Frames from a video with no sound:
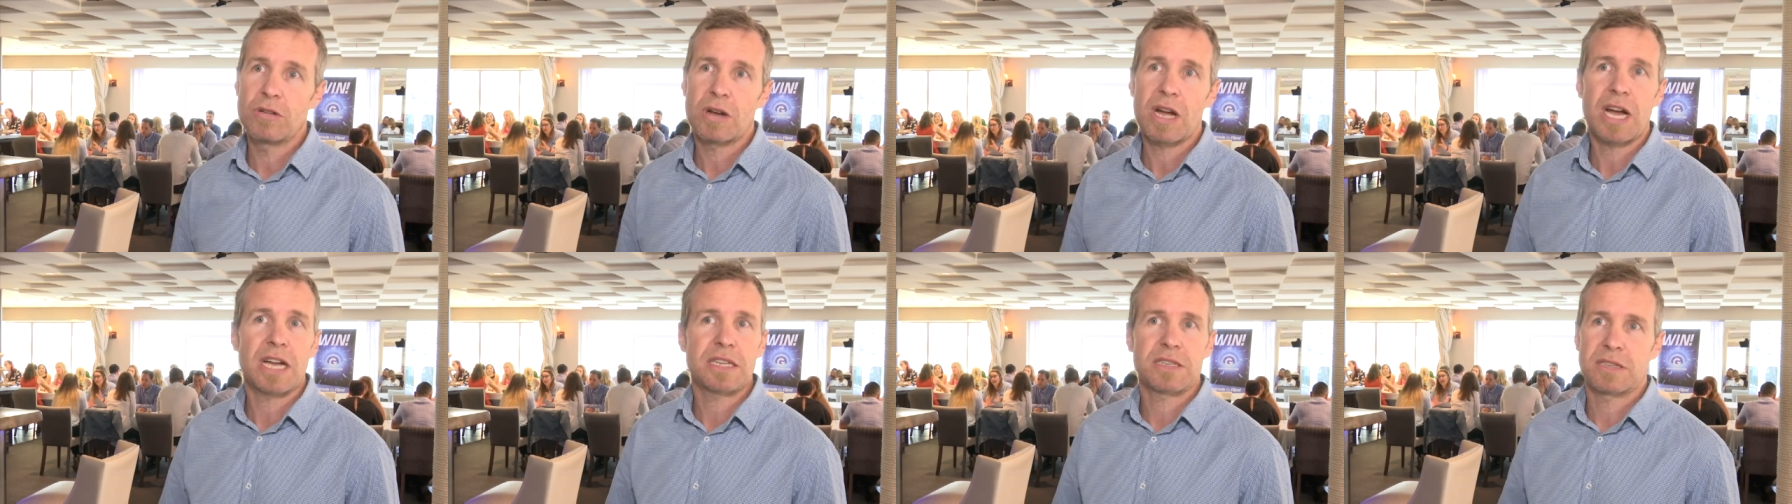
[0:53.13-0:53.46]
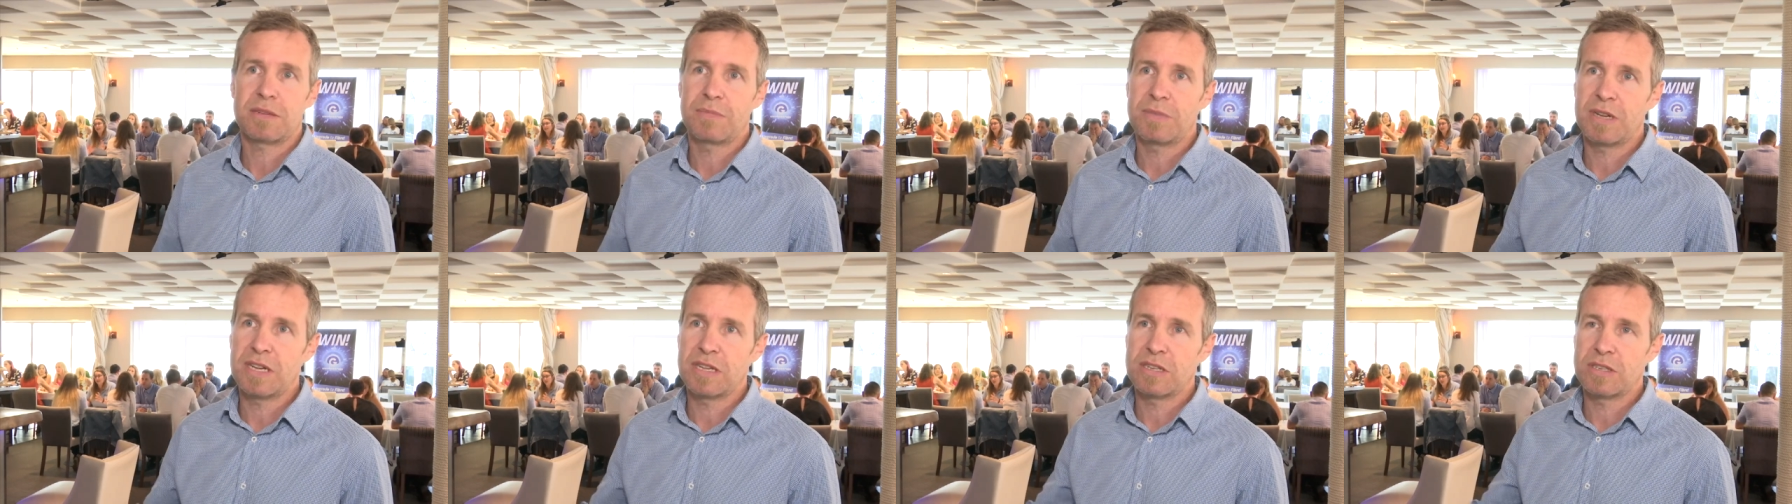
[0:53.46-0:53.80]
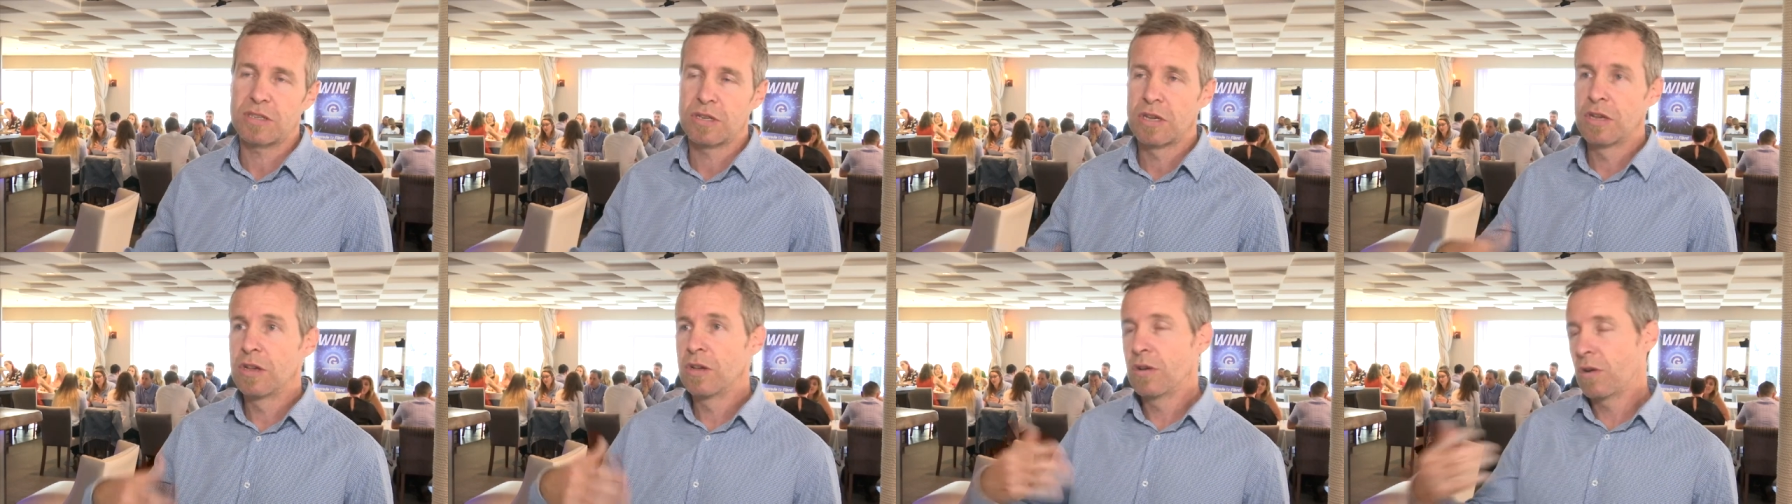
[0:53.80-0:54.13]

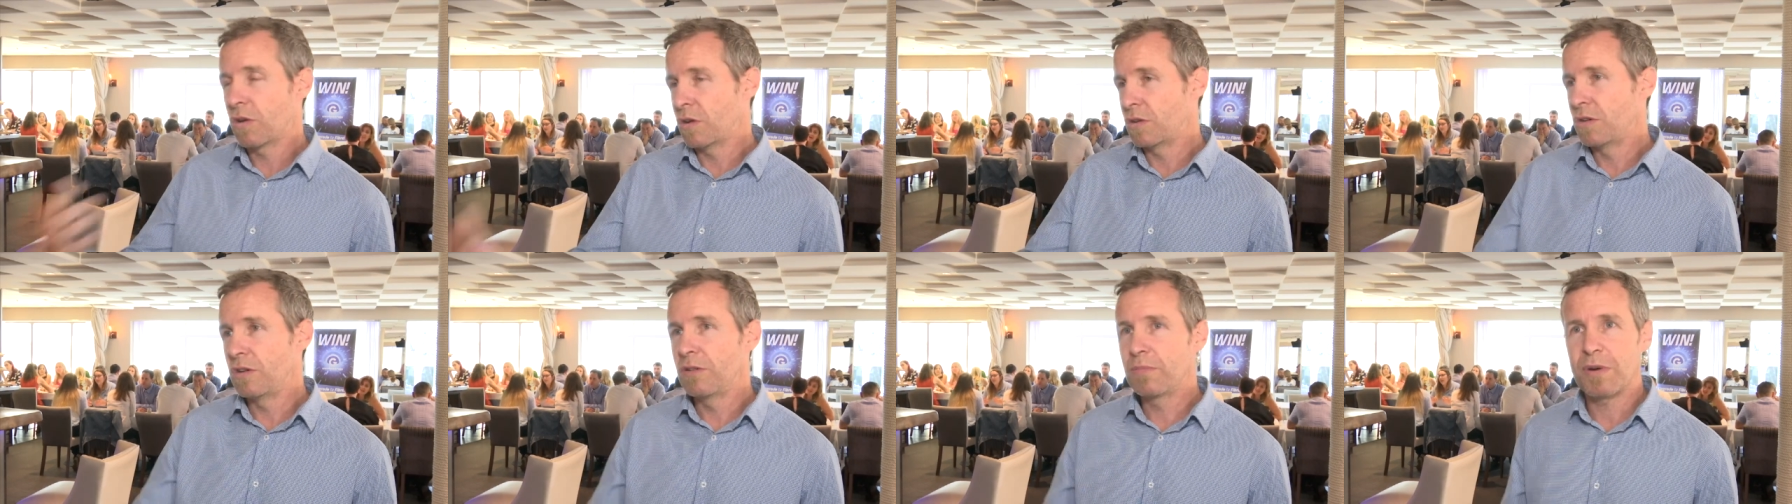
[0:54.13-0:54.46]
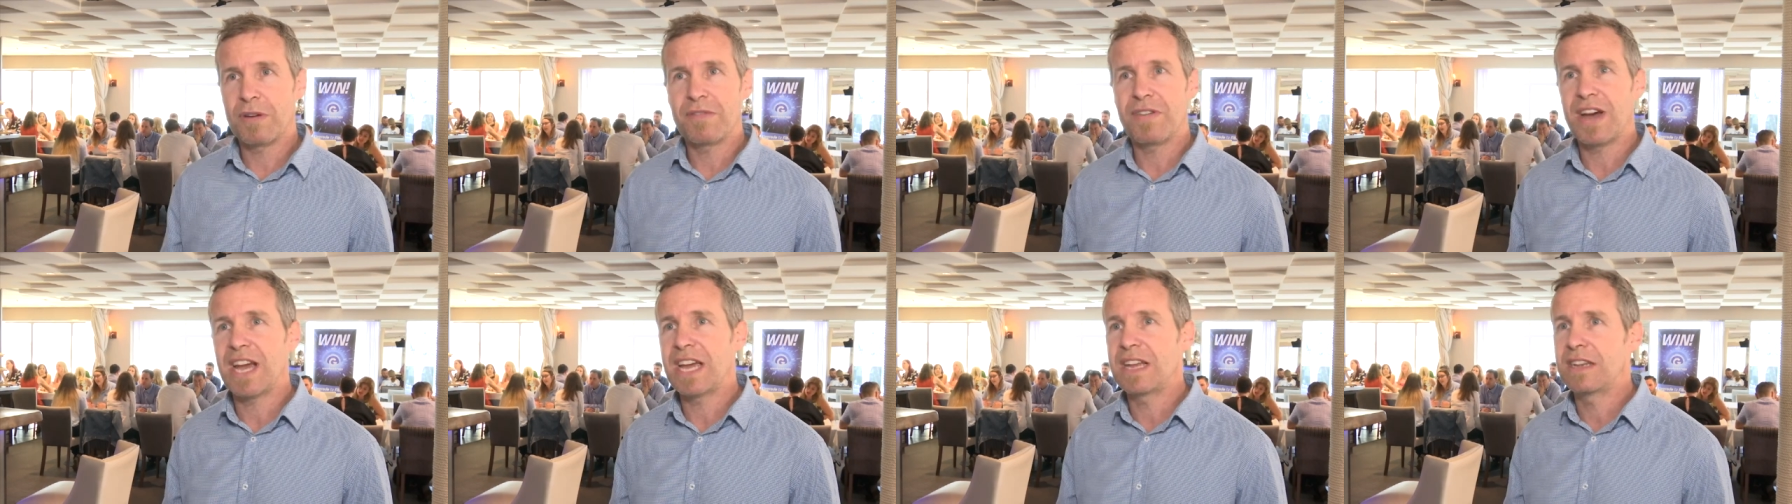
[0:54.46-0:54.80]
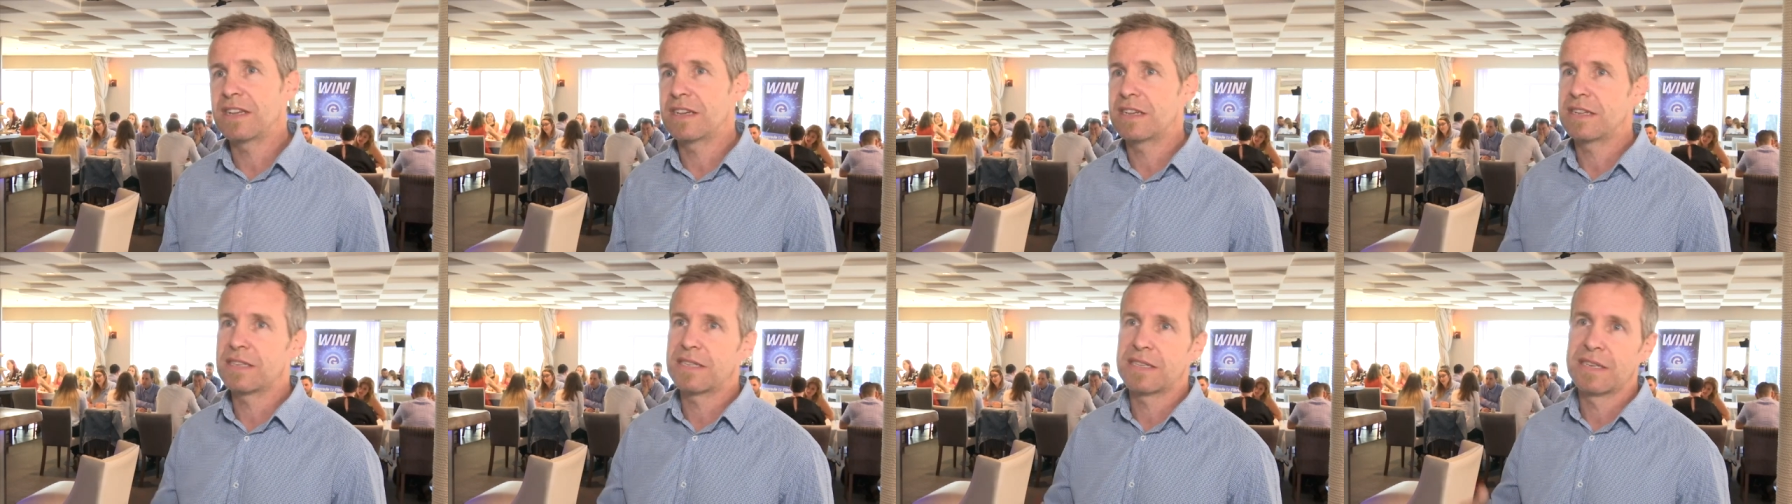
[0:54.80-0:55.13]
customers or new
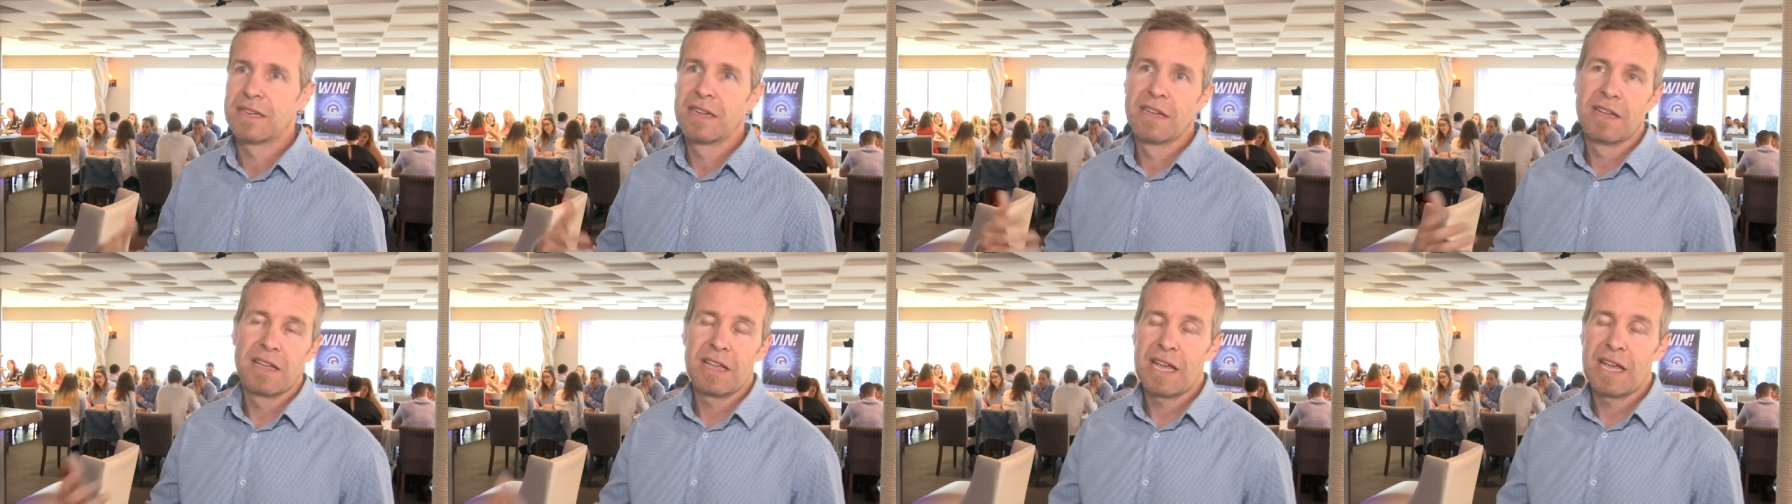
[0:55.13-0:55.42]
providers,